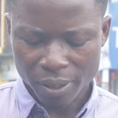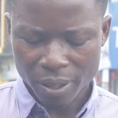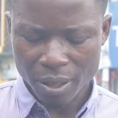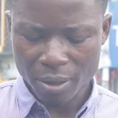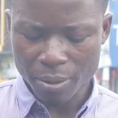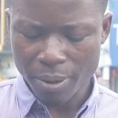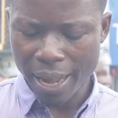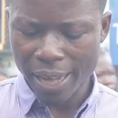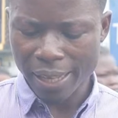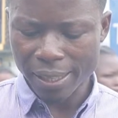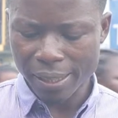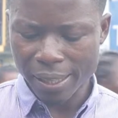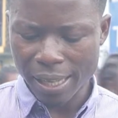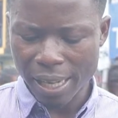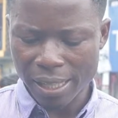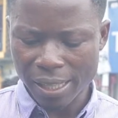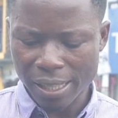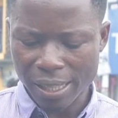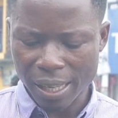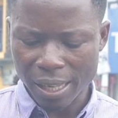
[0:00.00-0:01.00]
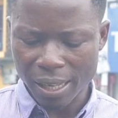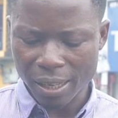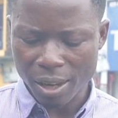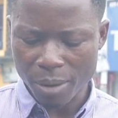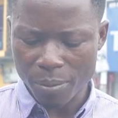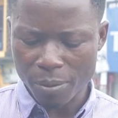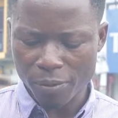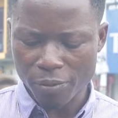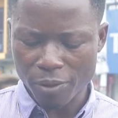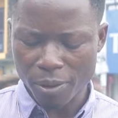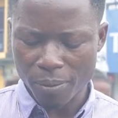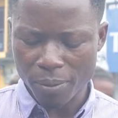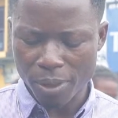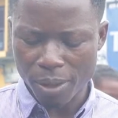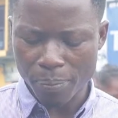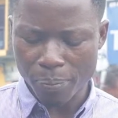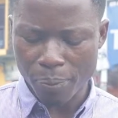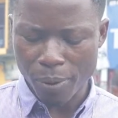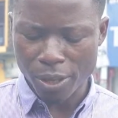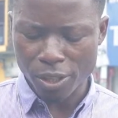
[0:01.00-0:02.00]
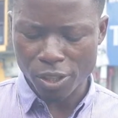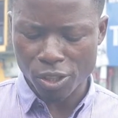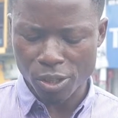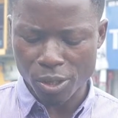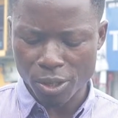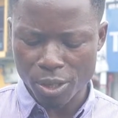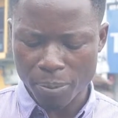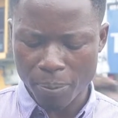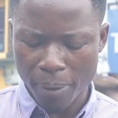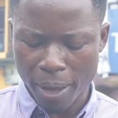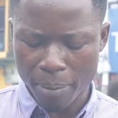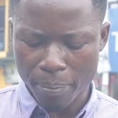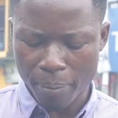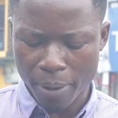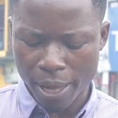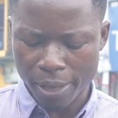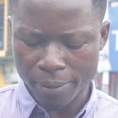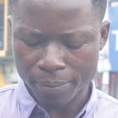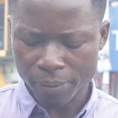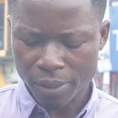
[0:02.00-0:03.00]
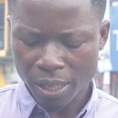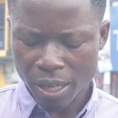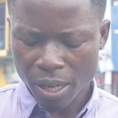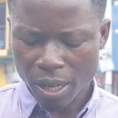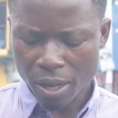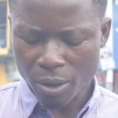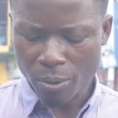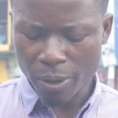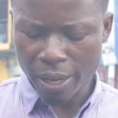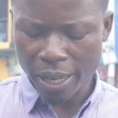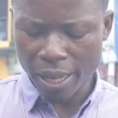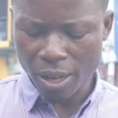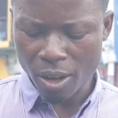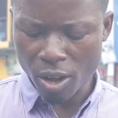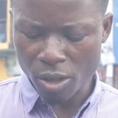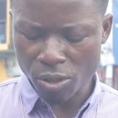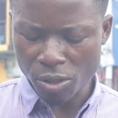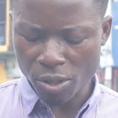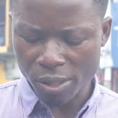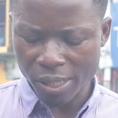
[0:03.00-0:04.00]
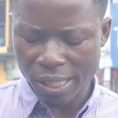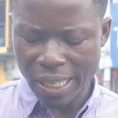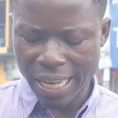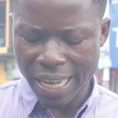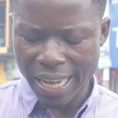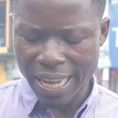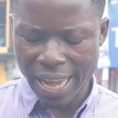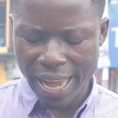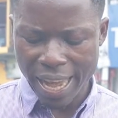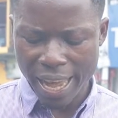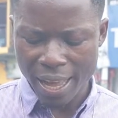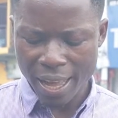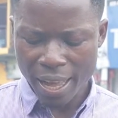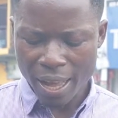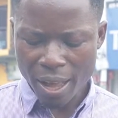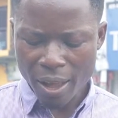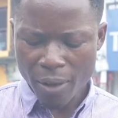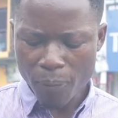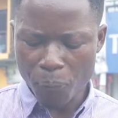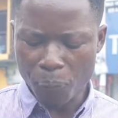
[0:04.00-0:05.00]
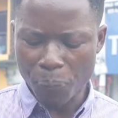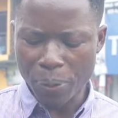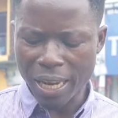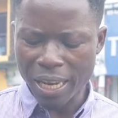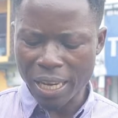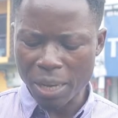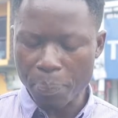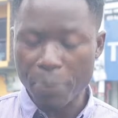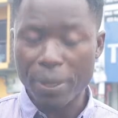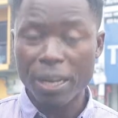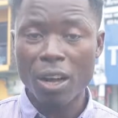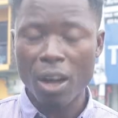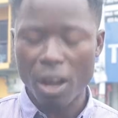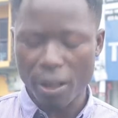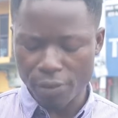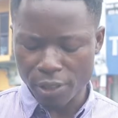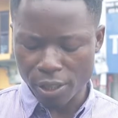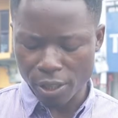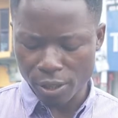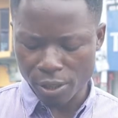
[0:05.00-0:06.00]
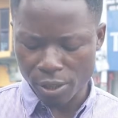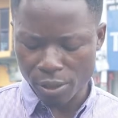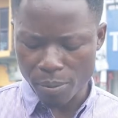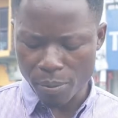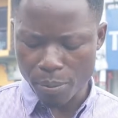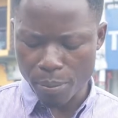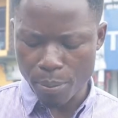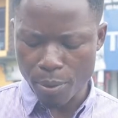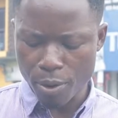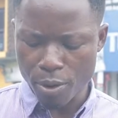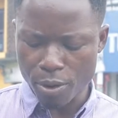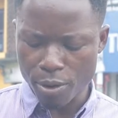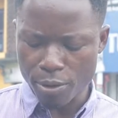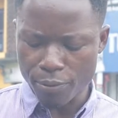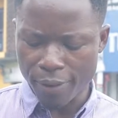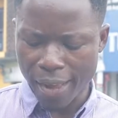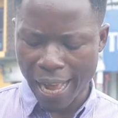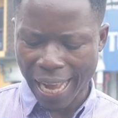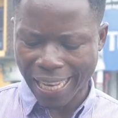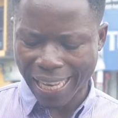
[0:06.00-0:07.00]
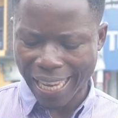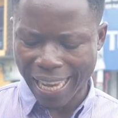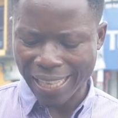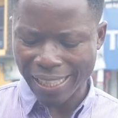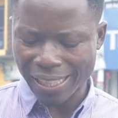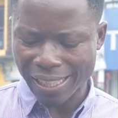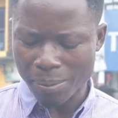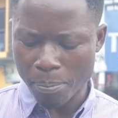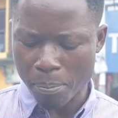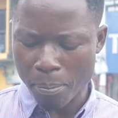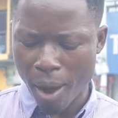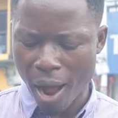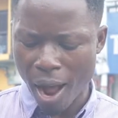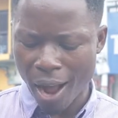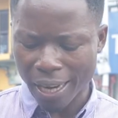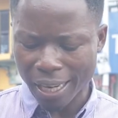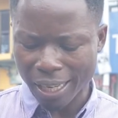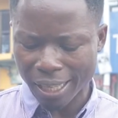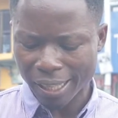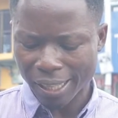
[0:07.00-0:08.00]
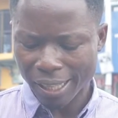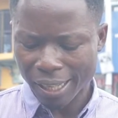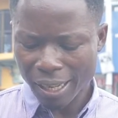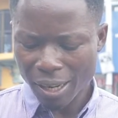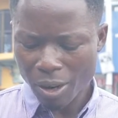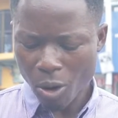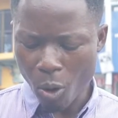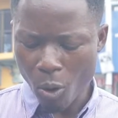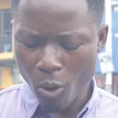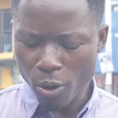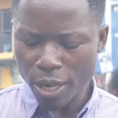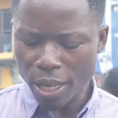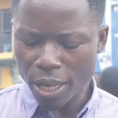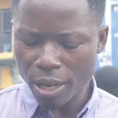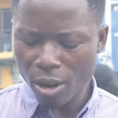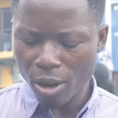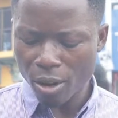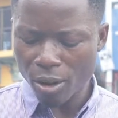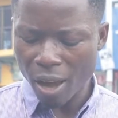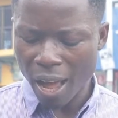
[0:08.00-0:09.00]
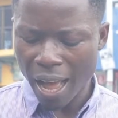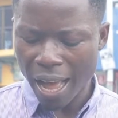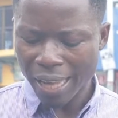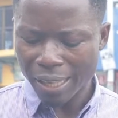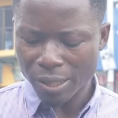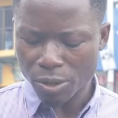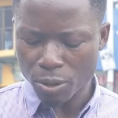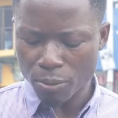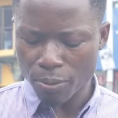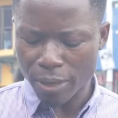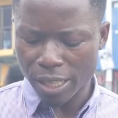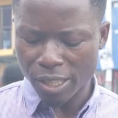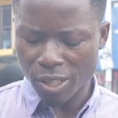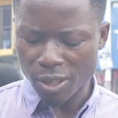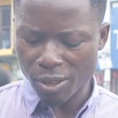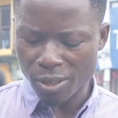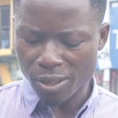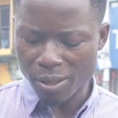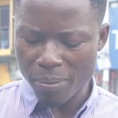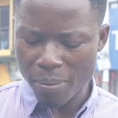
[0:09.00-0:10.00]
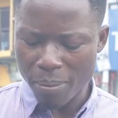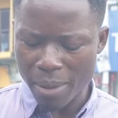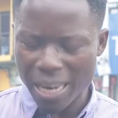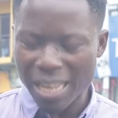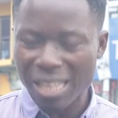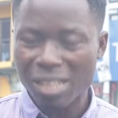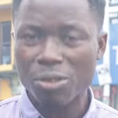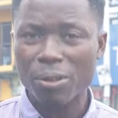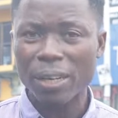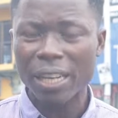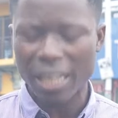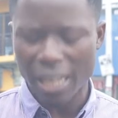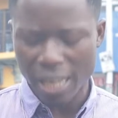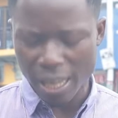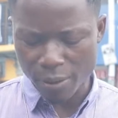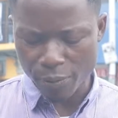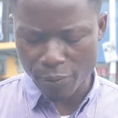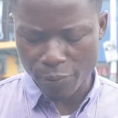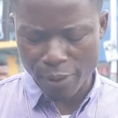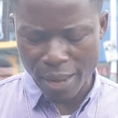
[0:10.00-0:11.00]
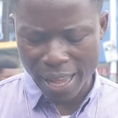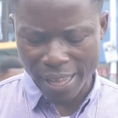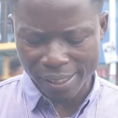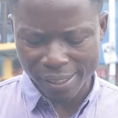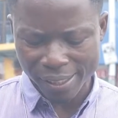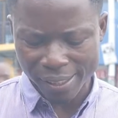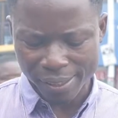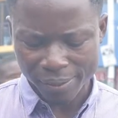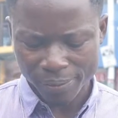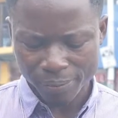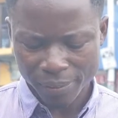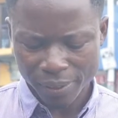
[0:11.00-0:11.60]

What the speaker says: All right, that's coming from the Punch newspaper. We also see here PDP governors move against Mark Onyelola to reduce military influence.